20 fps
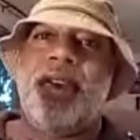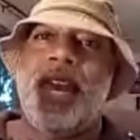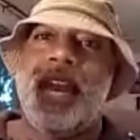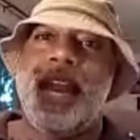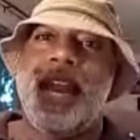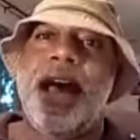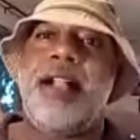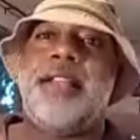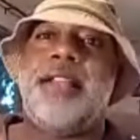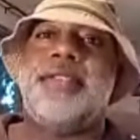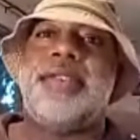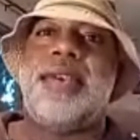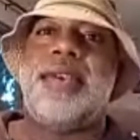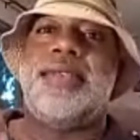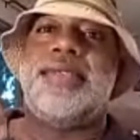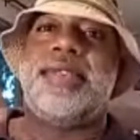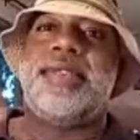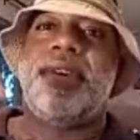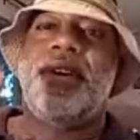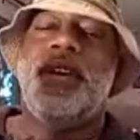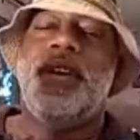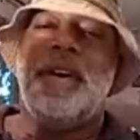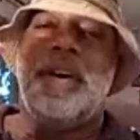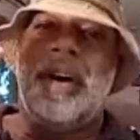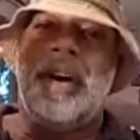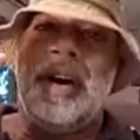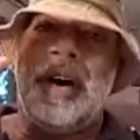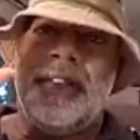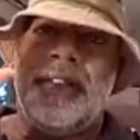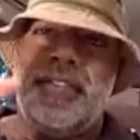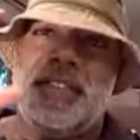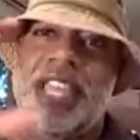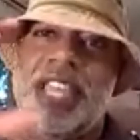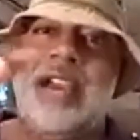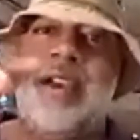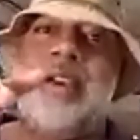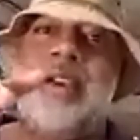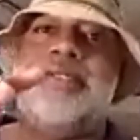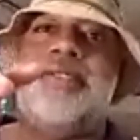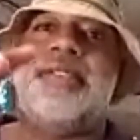an analysis of
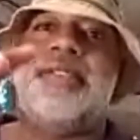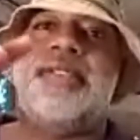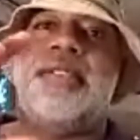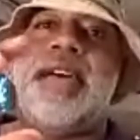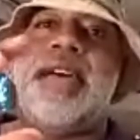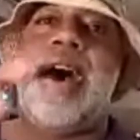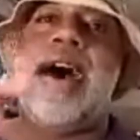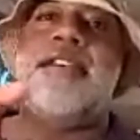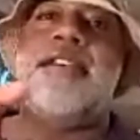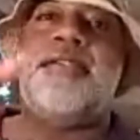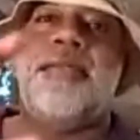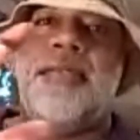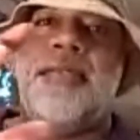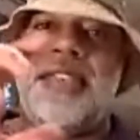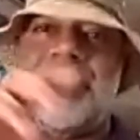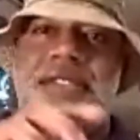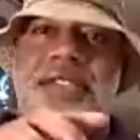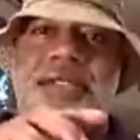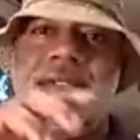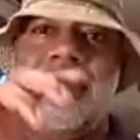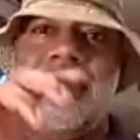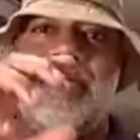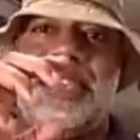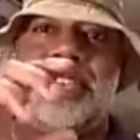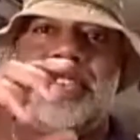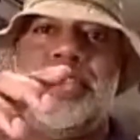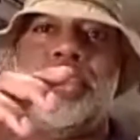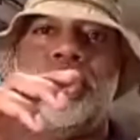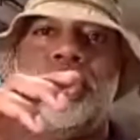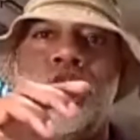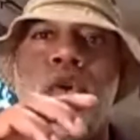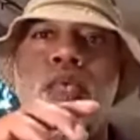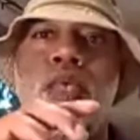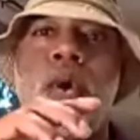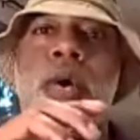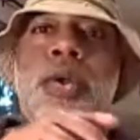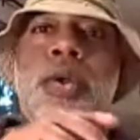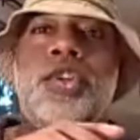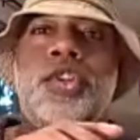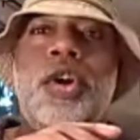Terrance's last visit to the Joe
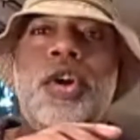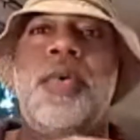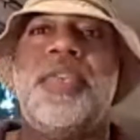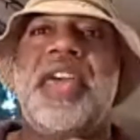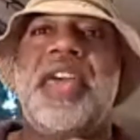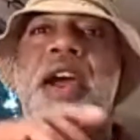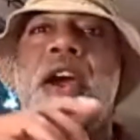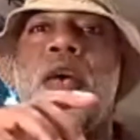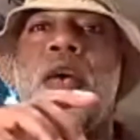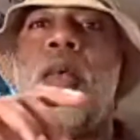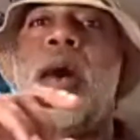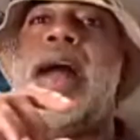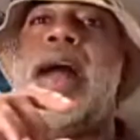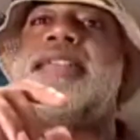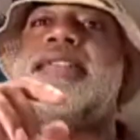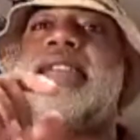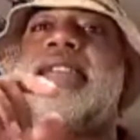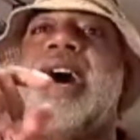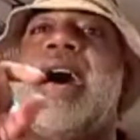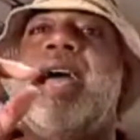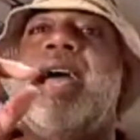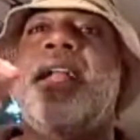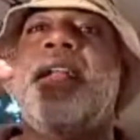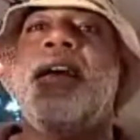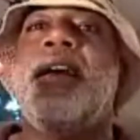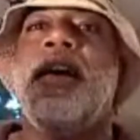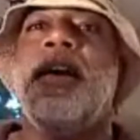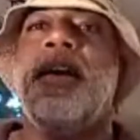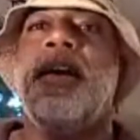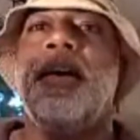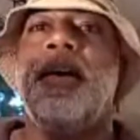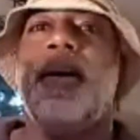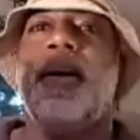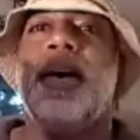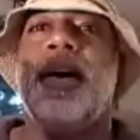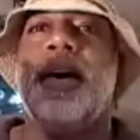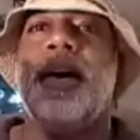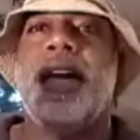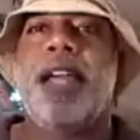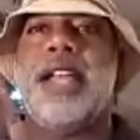Rogan show with Eric Weinstein
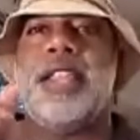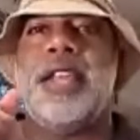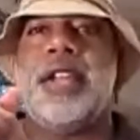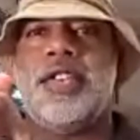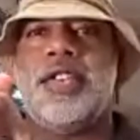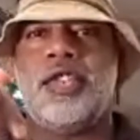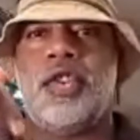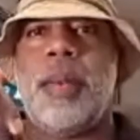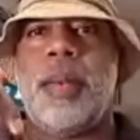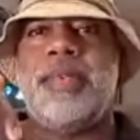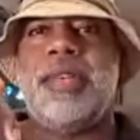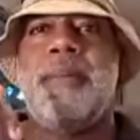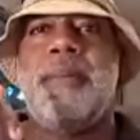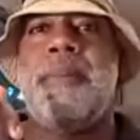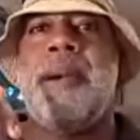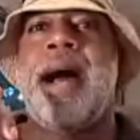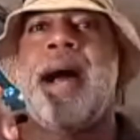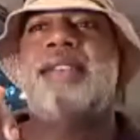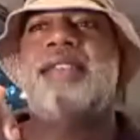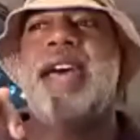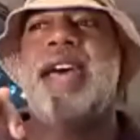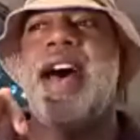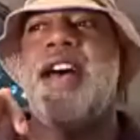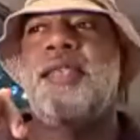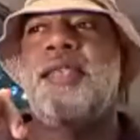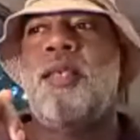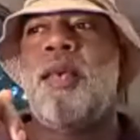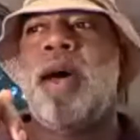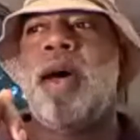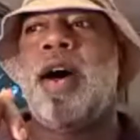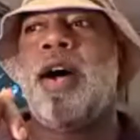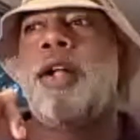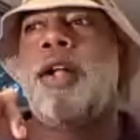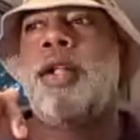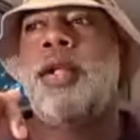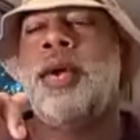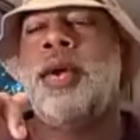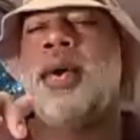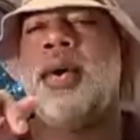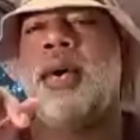in the description box as
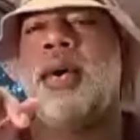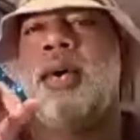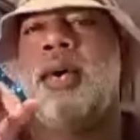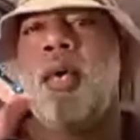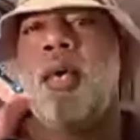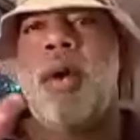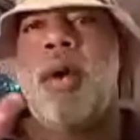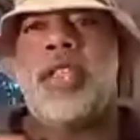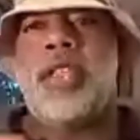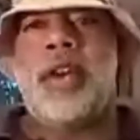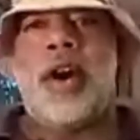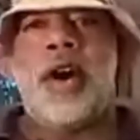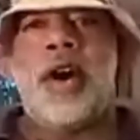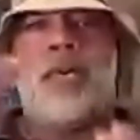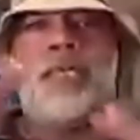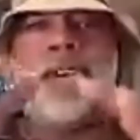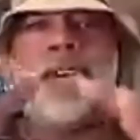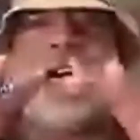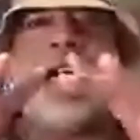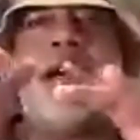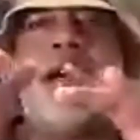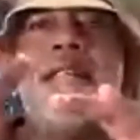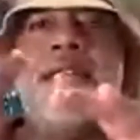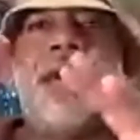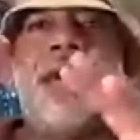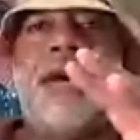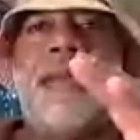well, where the host kind of,